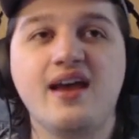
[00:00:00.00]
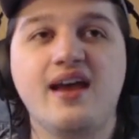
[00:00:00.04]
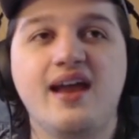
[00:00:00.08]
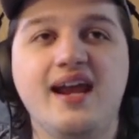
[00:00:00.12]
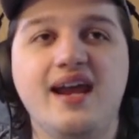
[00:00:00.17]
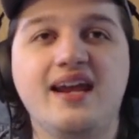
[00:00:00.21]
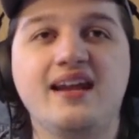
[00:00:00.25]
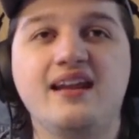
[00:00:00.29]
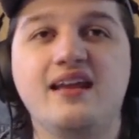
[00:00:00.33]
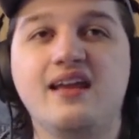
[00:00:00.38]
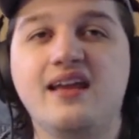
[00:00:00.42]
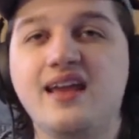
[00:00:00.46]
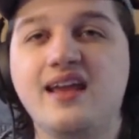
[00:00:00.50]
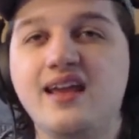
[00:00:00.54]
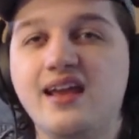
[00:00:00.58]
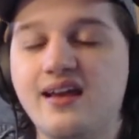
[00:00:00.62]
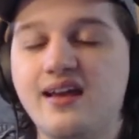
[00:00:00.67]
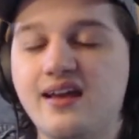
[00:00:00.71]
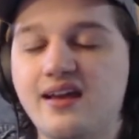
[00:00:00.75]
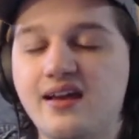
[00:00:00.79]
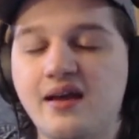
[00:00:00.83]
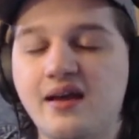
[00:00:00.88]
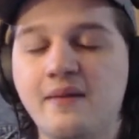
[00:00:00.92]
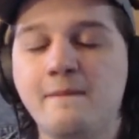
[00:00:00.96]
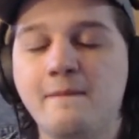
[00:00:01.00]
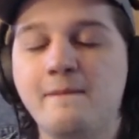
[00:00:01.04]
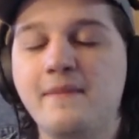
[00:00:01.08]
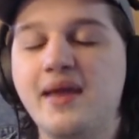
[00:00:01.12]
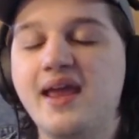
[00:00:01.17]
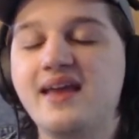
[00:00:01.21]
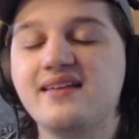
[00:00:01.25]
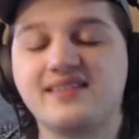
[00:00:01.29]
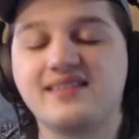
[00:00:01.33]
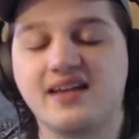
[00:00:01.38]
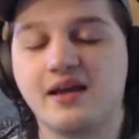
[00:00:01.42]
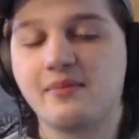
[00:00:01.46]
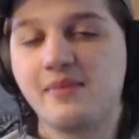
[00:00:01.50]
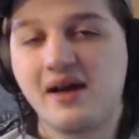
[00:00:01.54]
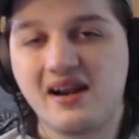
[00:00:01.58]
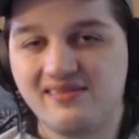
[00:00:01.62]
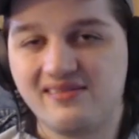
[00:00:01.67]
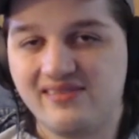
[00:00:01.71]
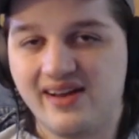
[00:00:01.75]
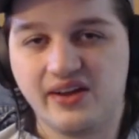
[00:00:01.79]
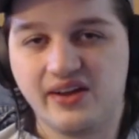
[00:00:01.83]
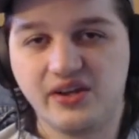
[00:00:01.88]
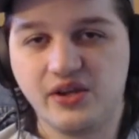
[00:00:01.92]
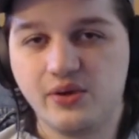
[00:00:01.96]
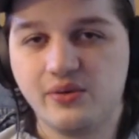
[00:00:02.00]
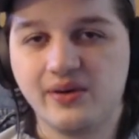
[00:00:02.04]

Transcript: an amazing amount of value.